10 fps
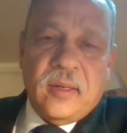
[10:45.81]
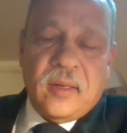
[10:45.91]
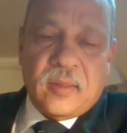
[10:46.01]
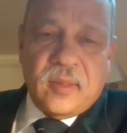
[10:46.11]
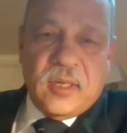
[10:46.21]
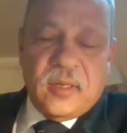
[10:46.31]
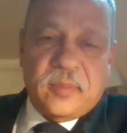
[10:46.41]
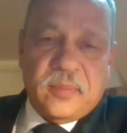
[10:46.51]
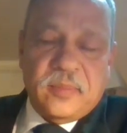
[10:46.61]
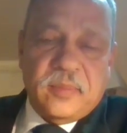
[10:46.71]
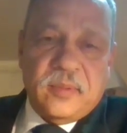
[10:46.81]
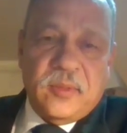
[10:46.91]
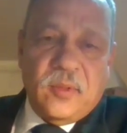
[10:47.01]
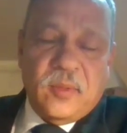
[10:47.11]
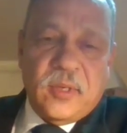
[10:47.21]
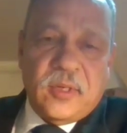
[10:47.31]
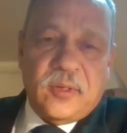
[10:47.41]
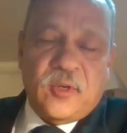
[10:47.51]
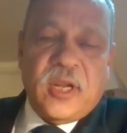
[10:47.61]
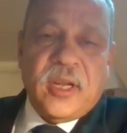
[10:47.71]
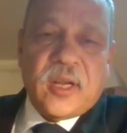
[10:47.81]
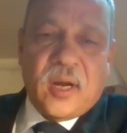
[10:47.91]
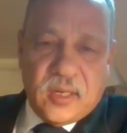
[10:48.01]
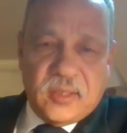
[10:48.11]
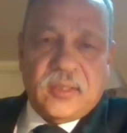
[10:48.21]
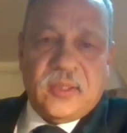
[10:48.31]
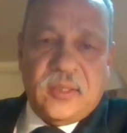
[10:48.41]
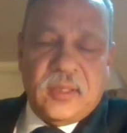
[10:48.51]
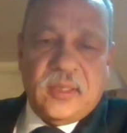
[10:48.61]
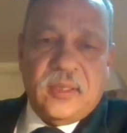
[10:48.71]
training cadres